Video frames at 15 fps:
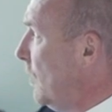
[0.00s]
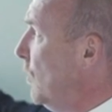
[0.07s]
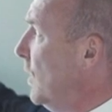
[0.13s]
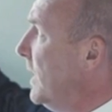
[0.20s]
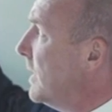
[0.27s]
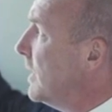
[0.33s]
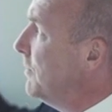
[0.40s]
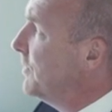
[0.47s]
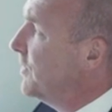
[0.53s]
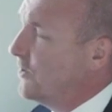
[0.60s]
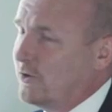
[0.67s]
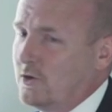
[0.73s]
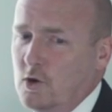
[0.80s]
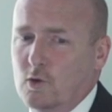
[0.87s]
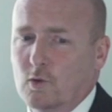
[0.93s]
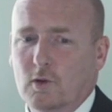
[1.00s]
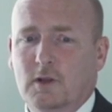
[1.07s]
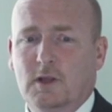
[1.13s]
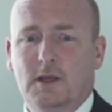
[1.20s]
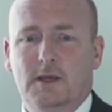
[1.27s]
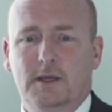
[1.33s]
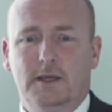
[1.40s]
When it comes to school,
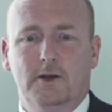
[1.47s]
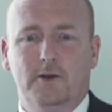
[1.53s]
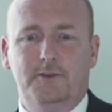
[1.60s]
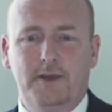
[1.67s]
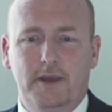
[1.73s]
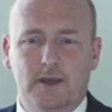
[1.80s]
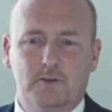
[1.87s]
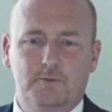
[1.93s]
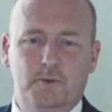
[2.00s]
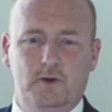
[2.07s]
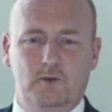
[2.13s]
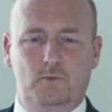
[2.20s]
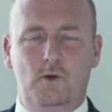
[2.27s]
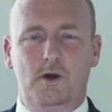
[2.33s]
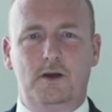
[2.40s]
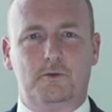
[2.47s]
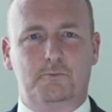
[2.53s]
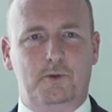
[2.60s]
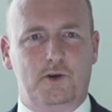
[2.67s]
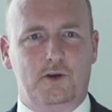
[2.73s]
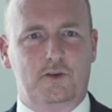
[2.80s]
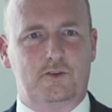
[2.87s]
you know, textbooks,
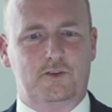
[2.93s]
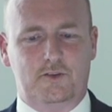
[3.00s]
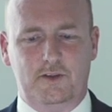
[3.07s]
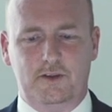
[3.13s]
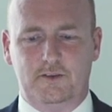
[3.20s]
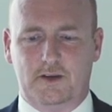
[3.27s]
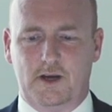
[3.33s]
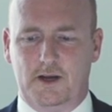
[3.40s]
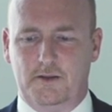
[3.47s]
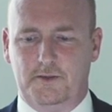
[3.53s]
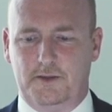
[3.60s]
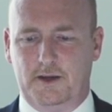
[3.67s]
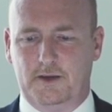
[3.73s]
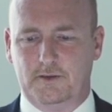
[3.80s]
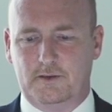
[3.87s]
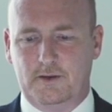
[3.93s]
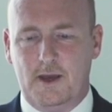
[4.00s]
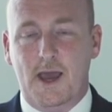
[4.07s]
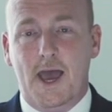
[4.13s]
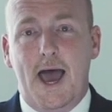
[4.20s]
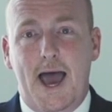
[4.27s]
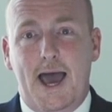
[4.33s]
workbooks, these kind of things.
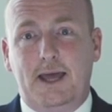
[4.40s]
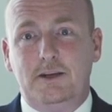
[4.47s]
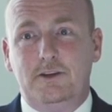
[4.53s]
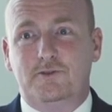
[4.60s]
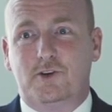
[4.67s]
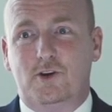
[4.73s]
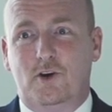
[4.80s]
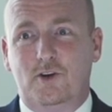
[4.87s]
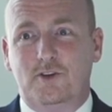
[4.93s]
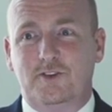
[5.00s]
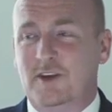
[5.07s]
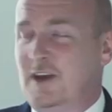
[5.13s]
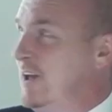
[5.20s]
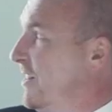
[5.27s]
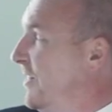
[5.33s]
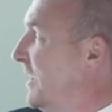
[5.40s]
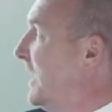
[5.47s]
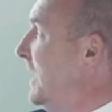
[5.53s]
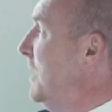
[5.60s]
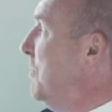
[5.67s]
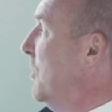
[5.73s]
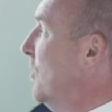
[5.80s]
And of course, the
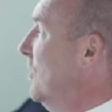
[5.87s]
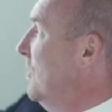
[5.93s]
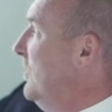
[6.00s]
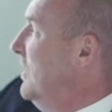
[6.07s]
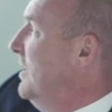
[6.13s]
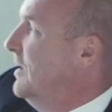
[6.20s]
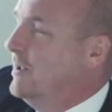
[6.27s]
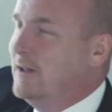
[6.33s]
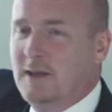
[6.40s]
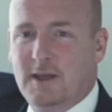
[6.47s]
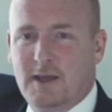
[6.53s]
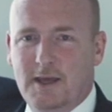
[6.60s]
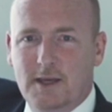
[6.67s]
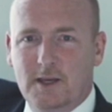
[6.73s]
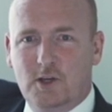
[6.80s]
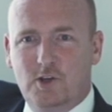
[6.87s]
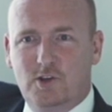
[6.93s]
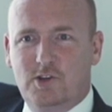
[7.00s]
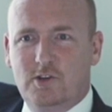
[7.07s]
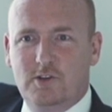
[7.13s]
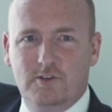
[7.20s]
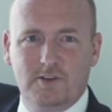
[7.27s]
keyboard.
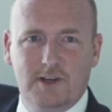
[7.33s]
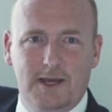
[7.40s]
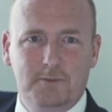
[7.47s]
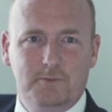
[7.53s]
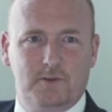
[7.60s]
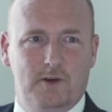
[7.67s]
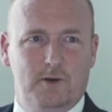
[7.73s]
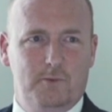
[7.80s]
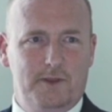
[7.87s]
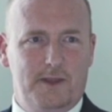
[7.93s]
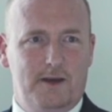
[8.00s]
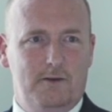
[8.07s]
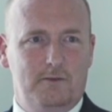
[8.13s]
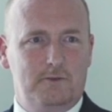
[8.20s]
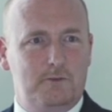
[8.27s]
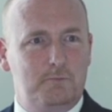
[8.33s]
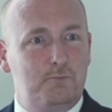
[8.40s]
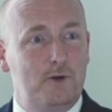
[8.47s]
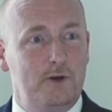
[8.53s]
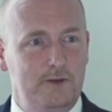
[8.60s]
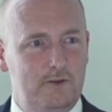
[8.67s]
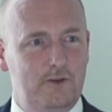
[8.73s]
Could you use your laptop without
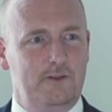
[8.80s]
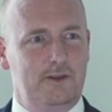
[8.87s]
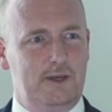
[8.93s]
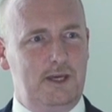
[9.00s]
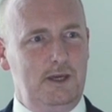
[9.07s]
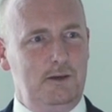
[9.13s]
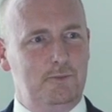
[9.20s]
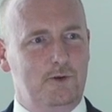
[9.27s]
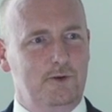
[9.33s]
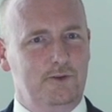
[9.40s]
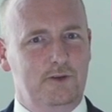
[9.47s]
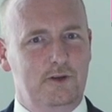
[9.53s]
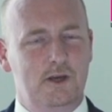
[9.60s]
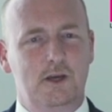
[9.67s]
print on the keyboard?